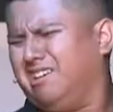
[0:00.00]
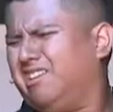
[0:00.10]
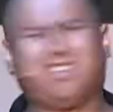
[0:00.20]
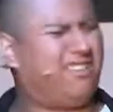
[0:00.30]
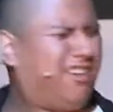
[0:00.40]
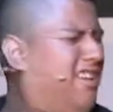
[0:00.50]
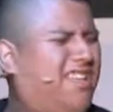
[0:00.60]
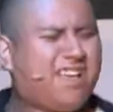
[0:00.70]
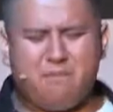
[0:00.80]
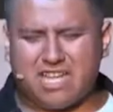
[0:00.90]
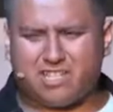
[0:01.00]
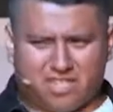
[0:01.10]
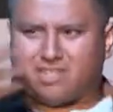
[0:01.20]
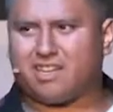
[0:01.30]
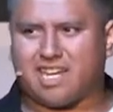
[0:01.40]
like you, like, imagine
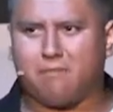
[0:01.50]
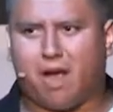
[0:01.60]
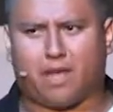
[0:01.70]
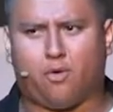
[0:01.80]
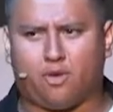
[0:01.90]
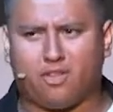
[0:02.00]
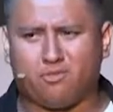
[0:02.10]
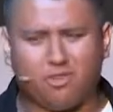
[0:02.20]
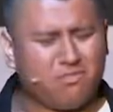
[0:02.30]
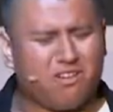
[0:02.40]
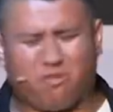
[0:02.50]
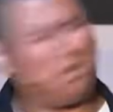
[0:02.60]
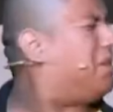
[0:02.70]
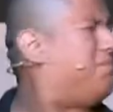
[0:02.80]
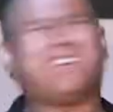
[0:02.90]
just looking in my corner of the room during
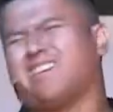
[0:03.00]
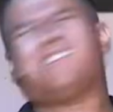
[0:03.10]
worship, like.